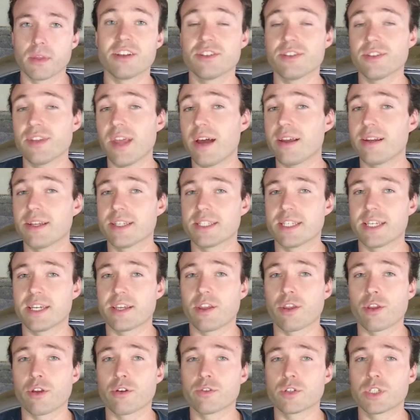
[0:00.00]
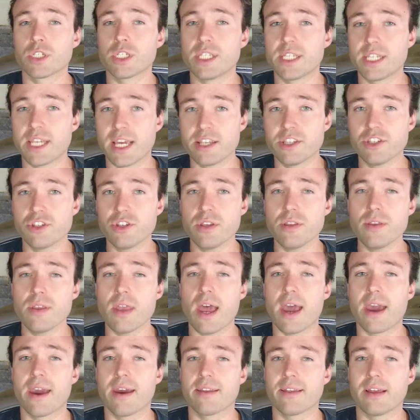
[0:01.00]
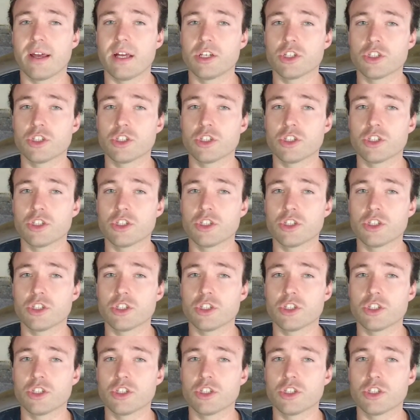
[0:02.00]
So now let's head on over to the engine, and